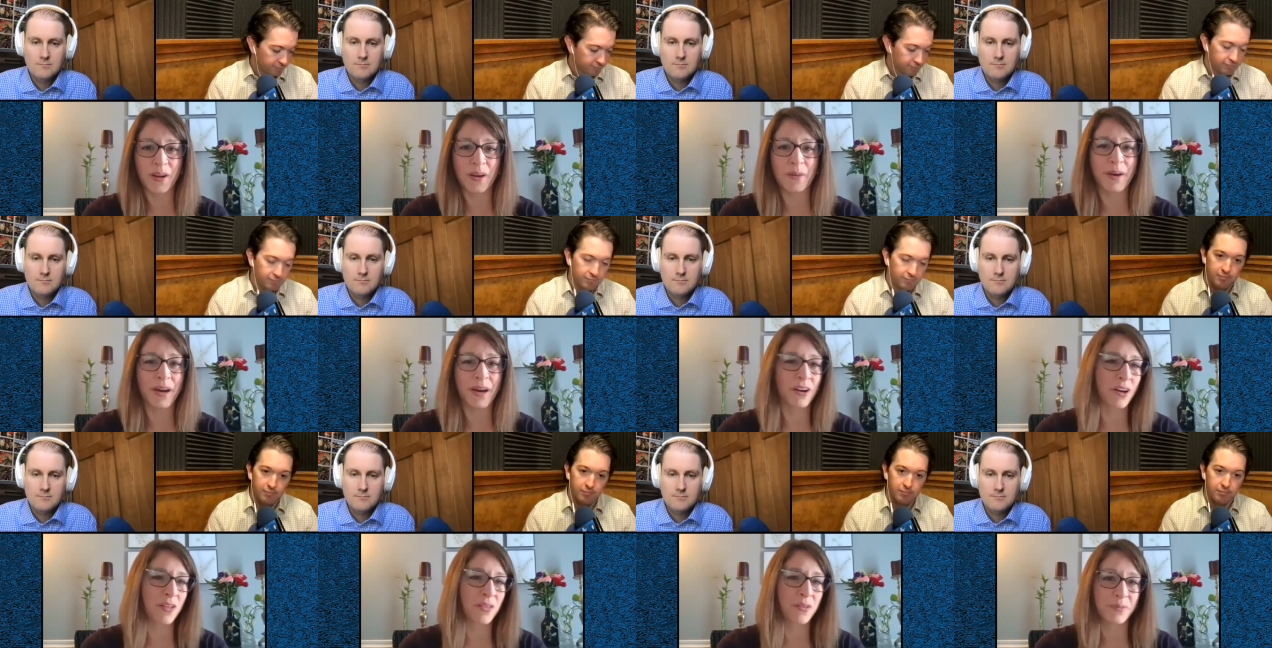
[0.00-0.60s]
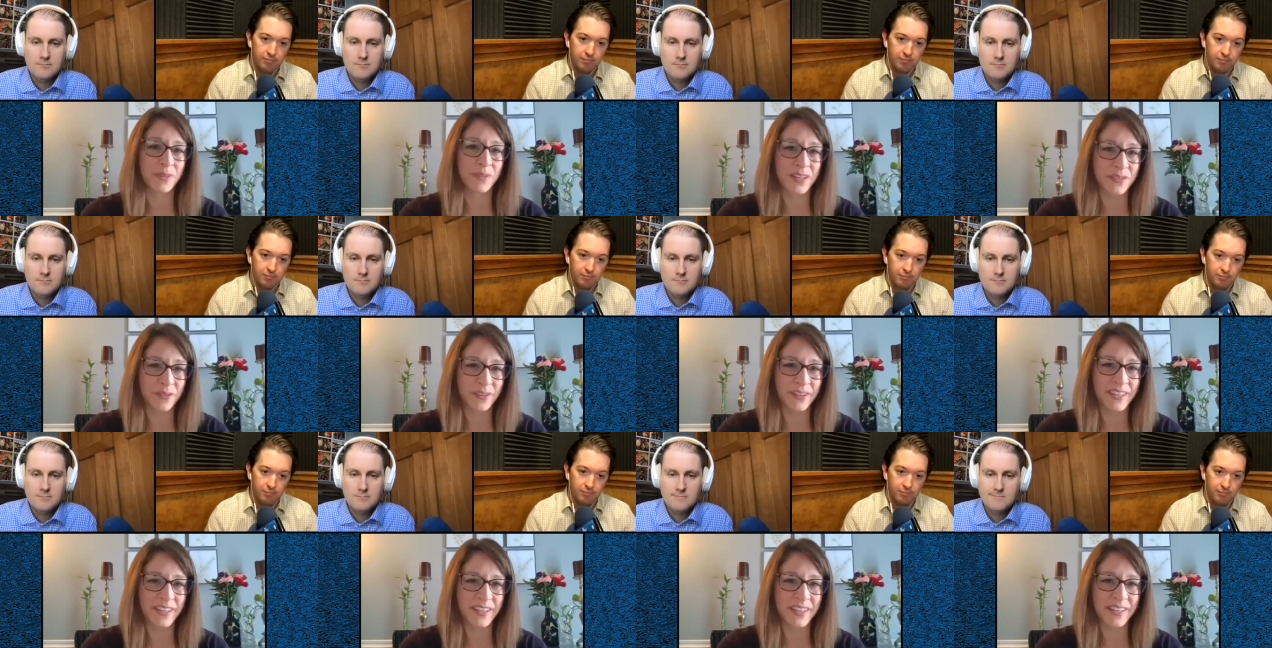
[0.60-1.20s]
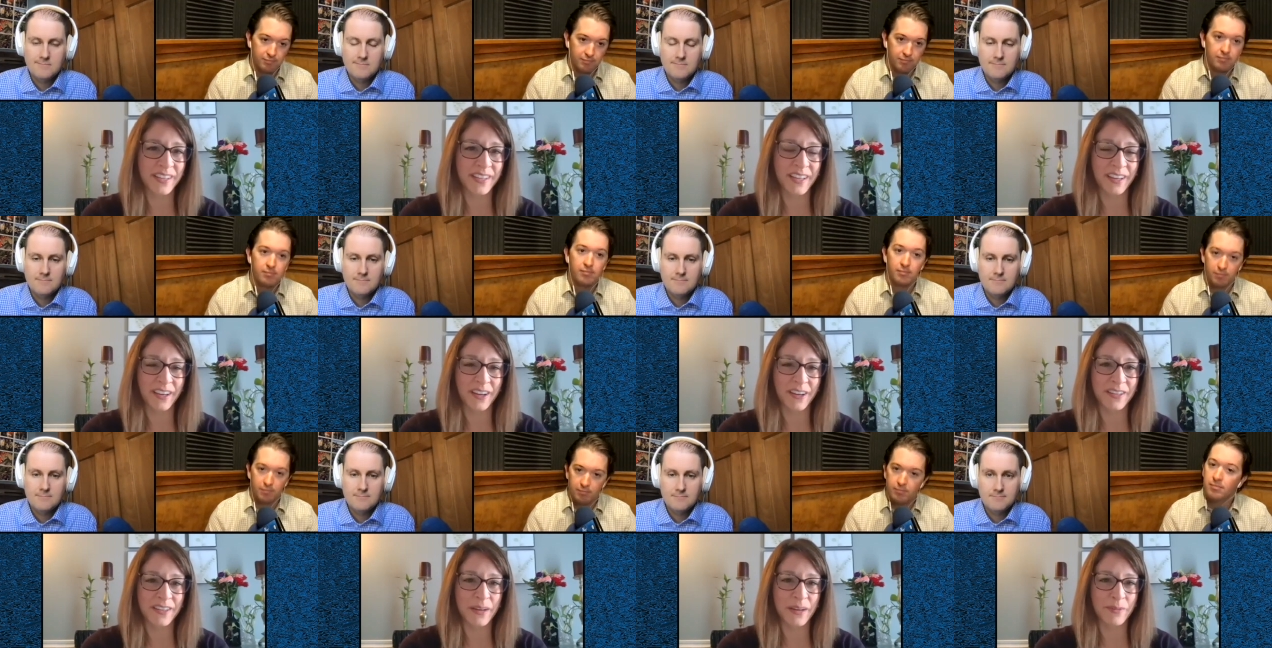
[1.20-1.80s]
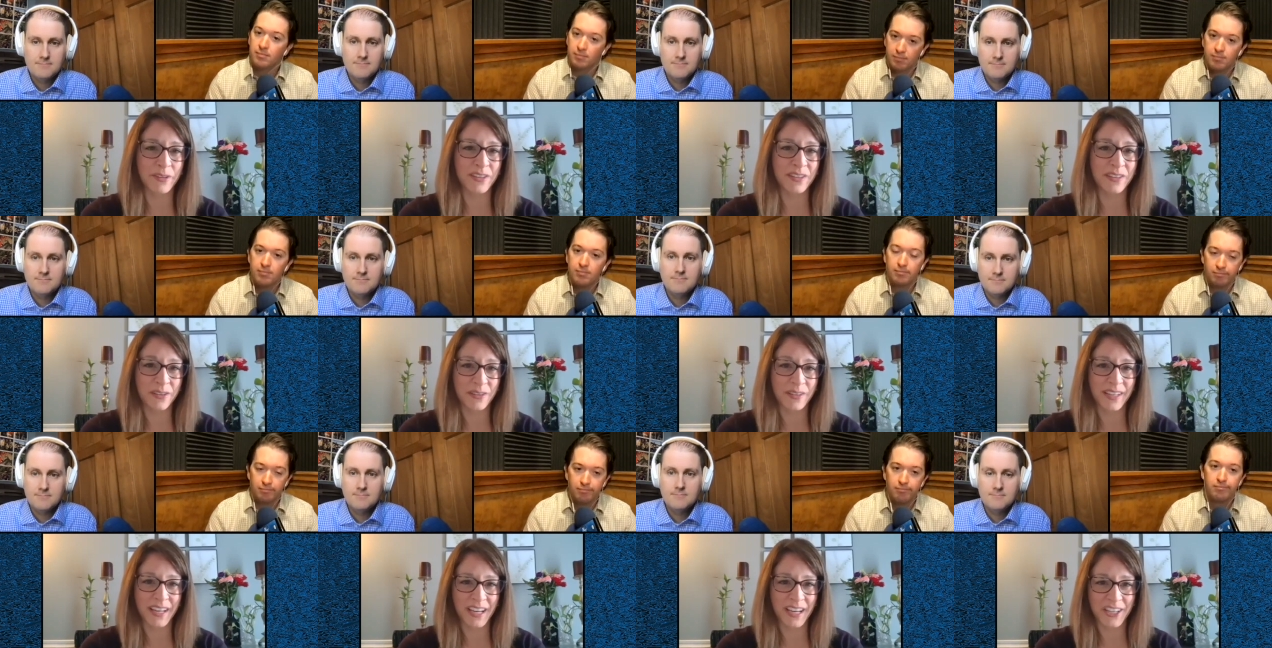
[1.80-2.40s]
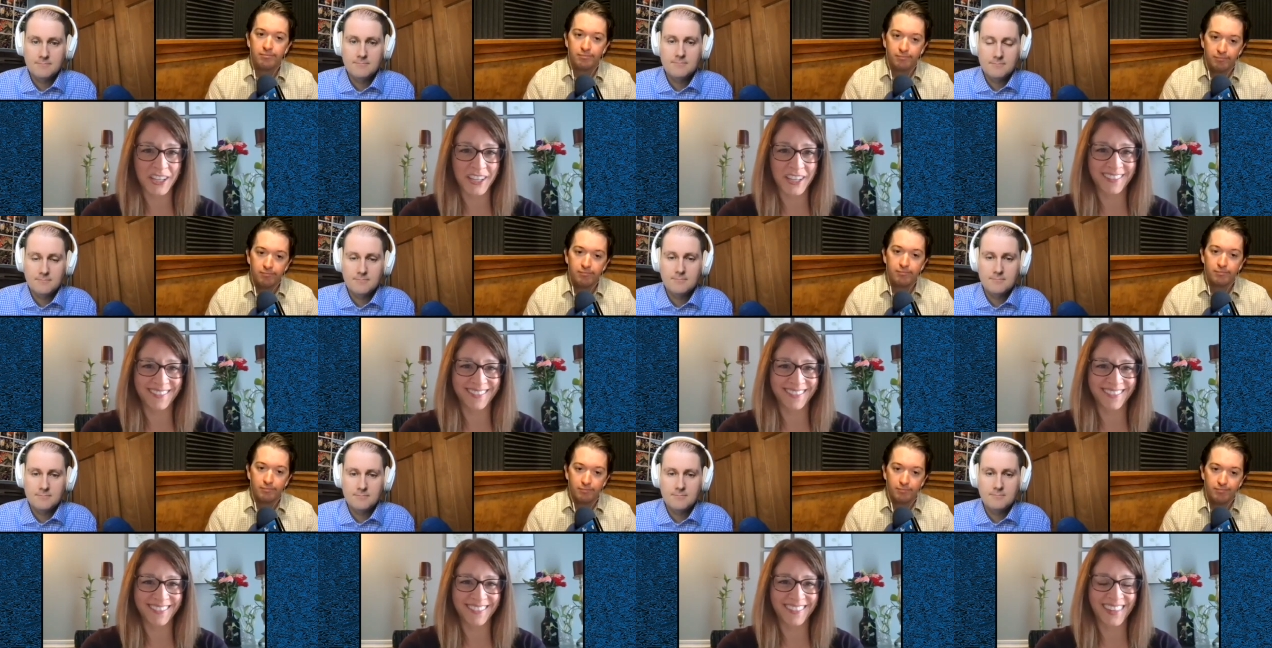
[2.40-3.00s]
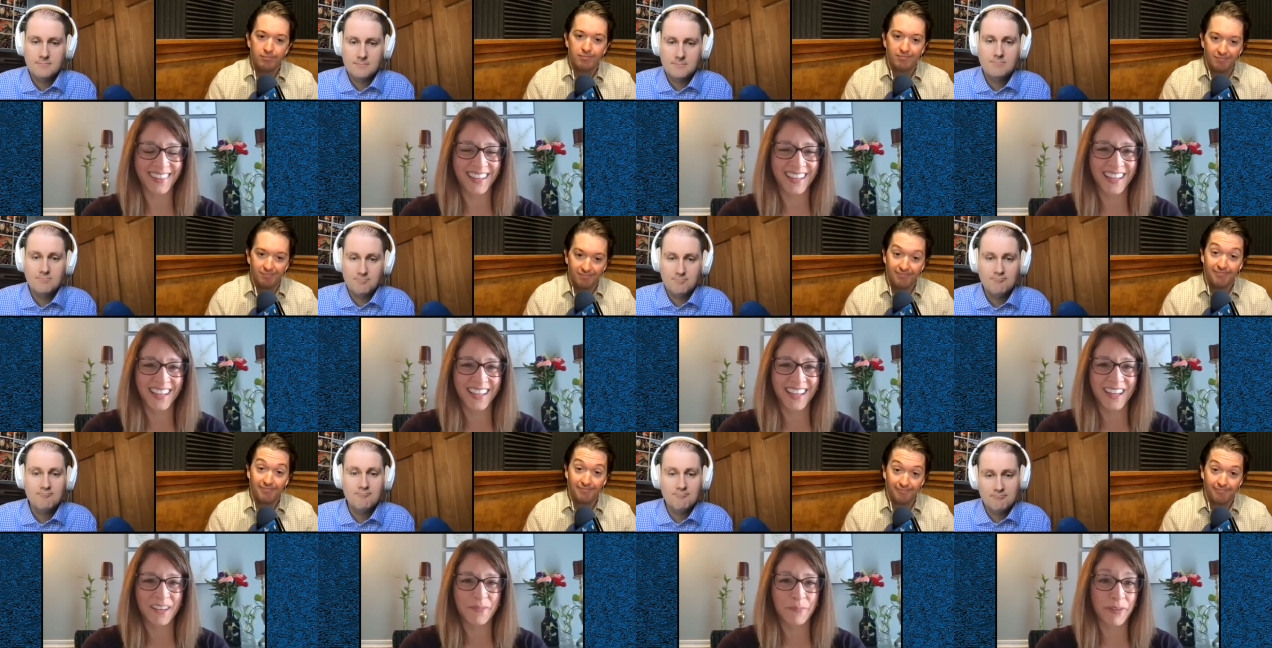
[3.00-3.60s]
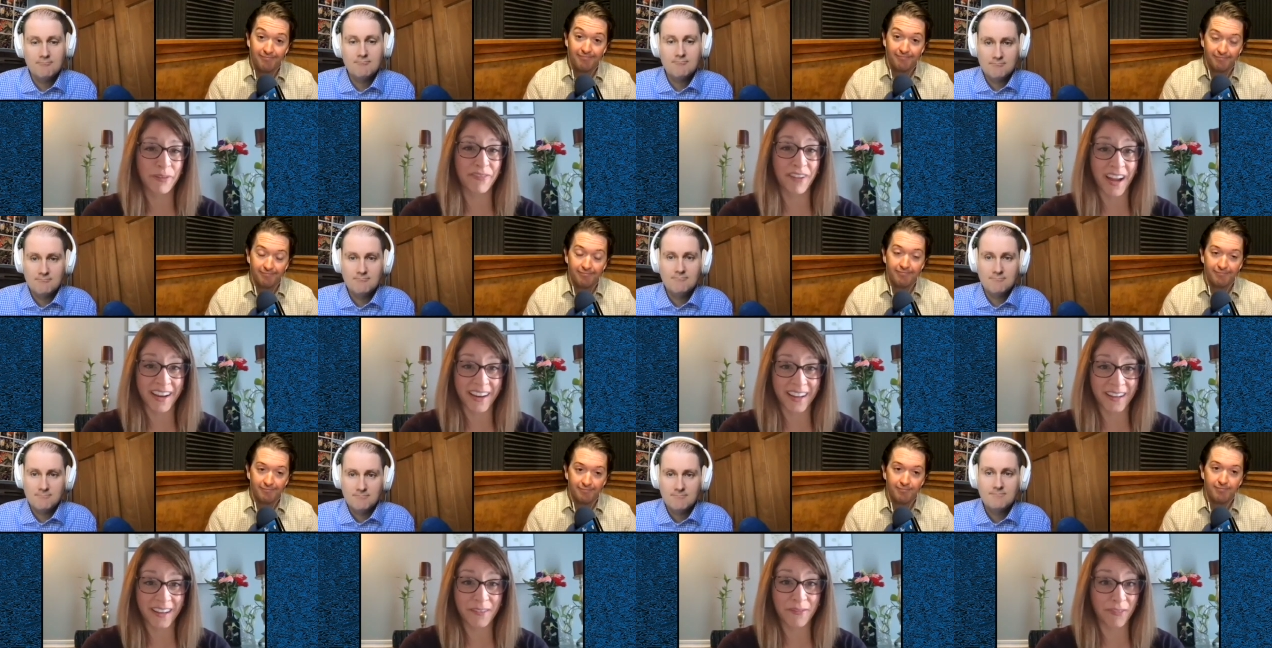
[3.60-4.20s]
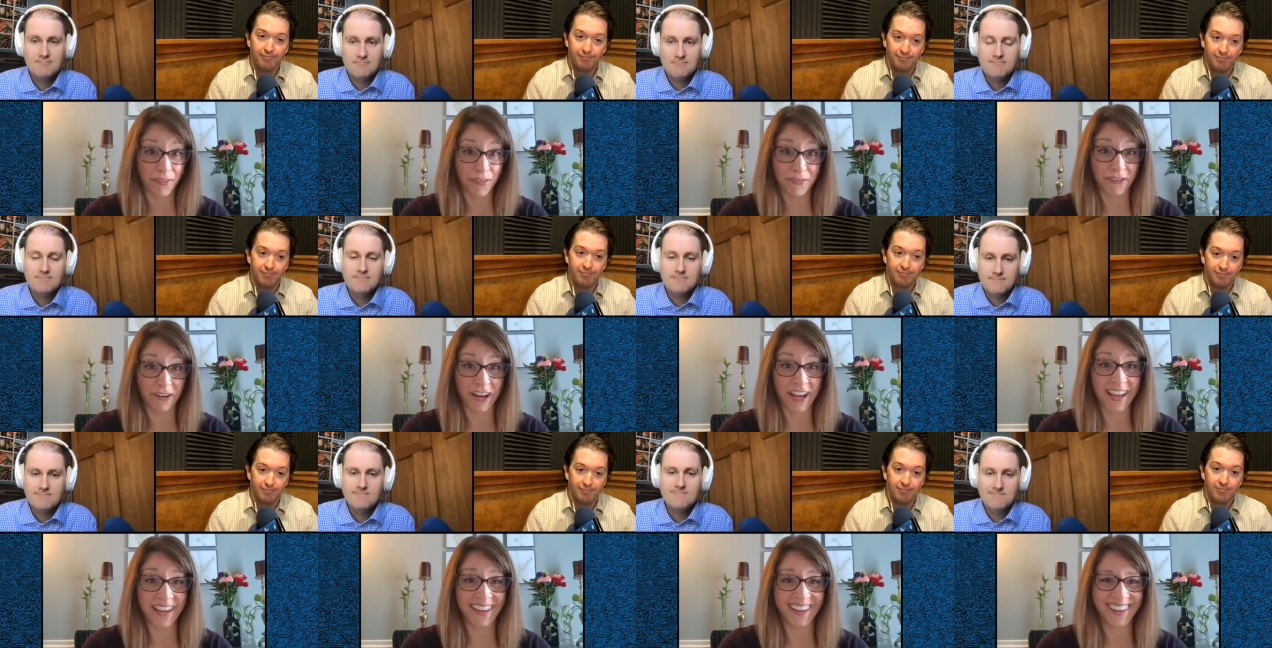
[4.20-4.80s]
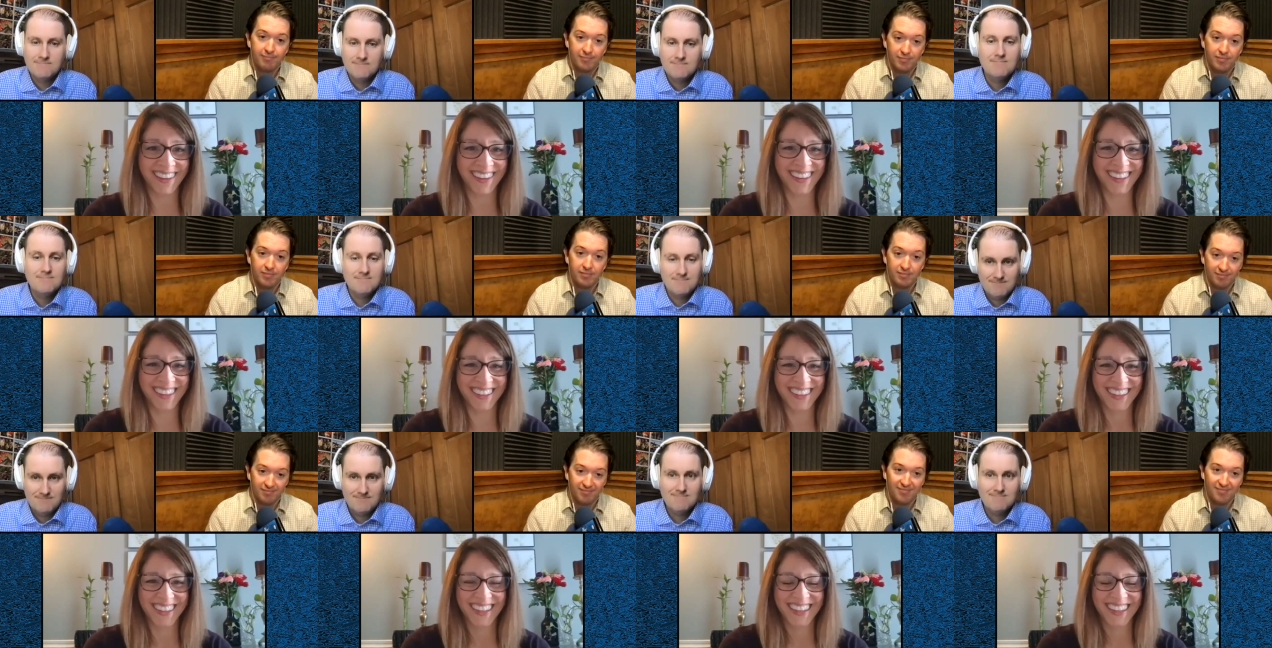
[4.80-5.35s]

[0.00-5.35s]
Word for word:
Speaker 1: about all the resources that the Alzheimer's Association provided for free, mm-hmm.